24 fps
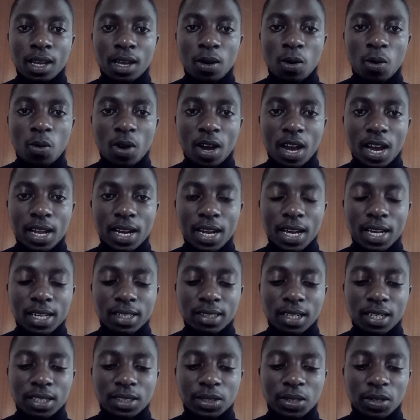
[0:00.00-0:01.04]

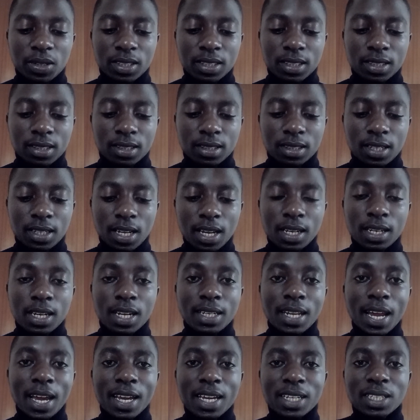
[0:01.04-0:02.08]
organizations. Then the
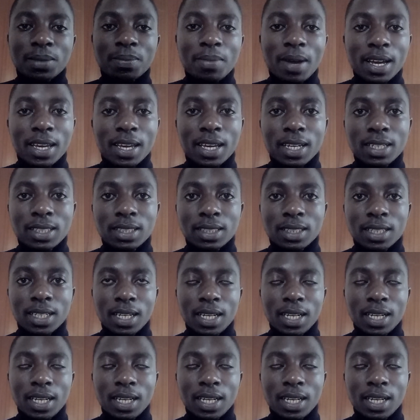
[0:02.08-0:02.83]
target market